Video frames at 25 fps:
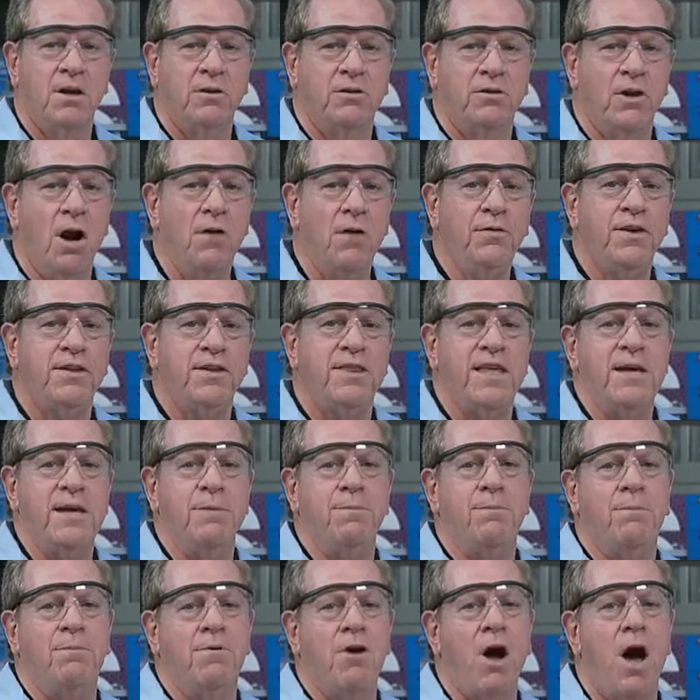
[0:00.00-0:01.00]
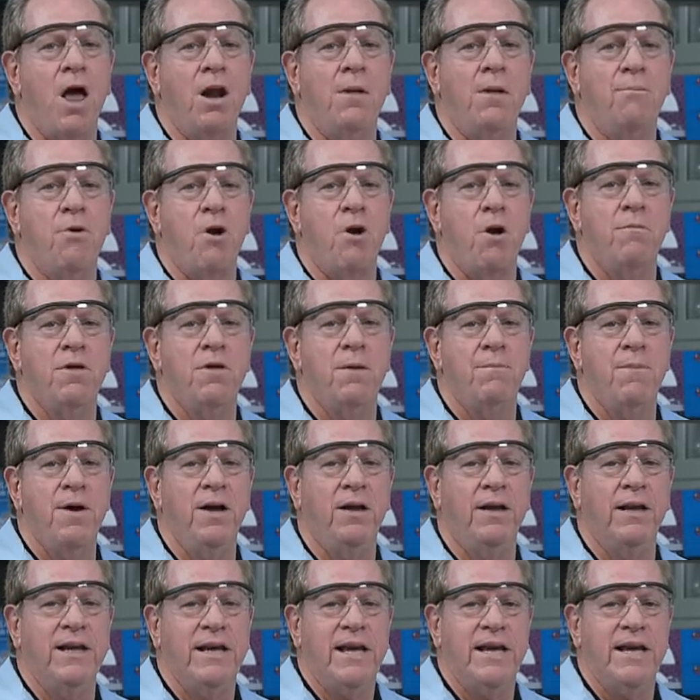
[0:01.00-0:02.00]
Note that the column
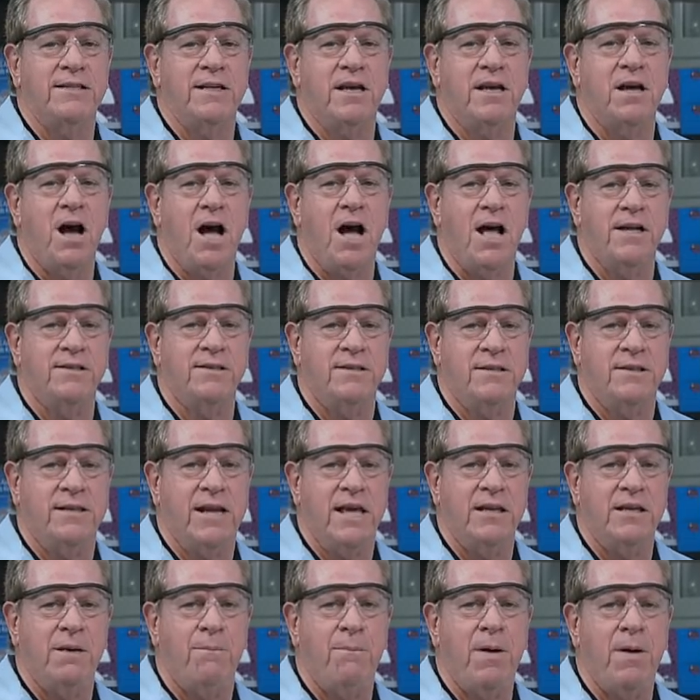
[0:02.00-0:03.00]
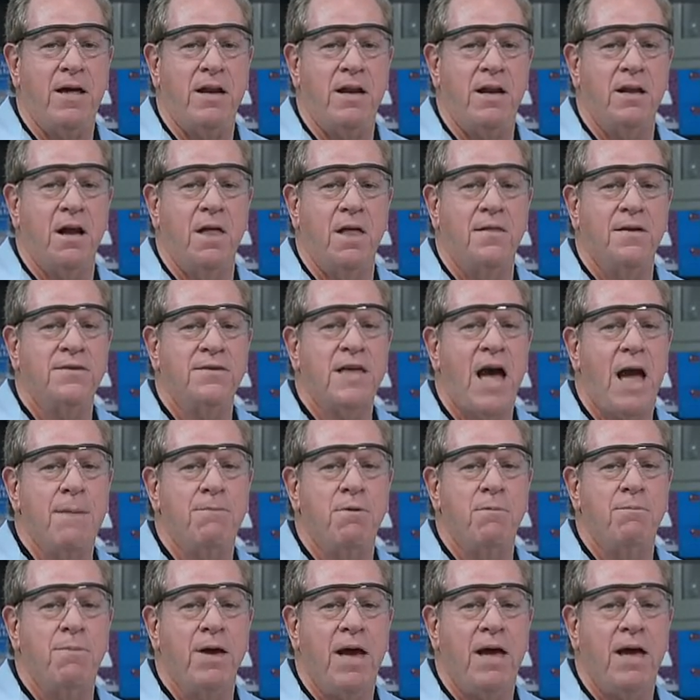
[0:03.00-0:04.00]
permeability is a constant and dependent on the type
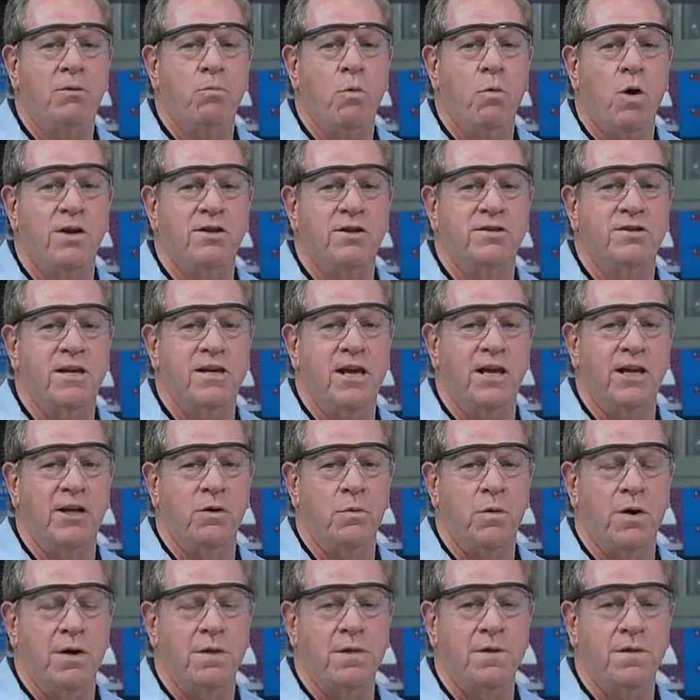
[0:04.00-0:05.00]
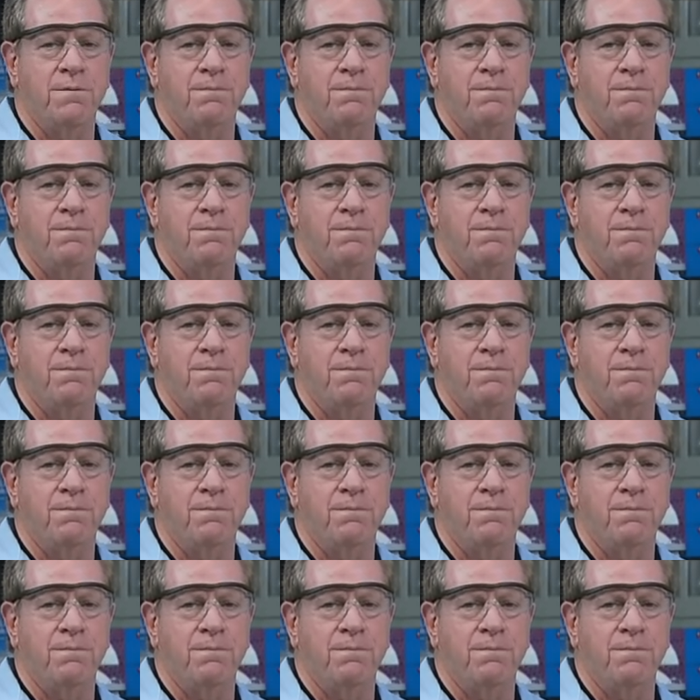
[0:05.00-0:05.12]
of bed one is dealing with.